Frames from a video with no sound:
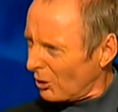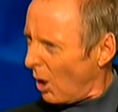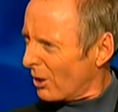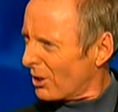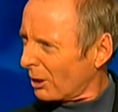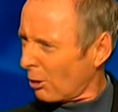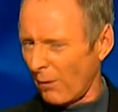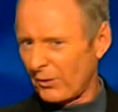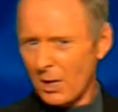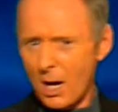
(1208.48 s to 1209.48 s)
dogs at
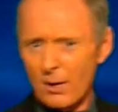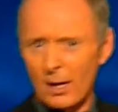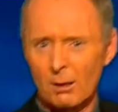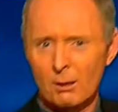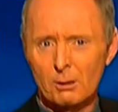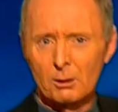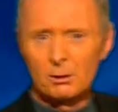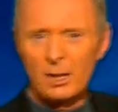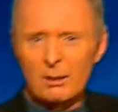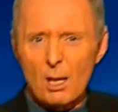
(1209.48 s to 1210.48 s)
Crufts, are they?
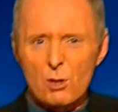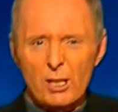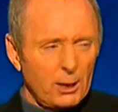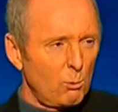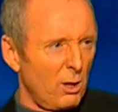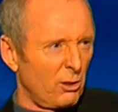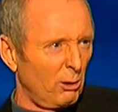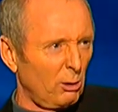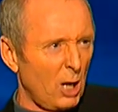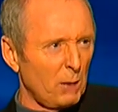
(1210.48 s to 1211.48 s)
You get those little ones
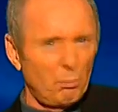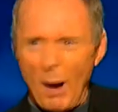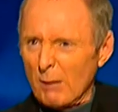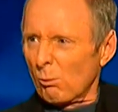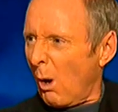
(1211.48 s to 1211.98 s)
that look like paint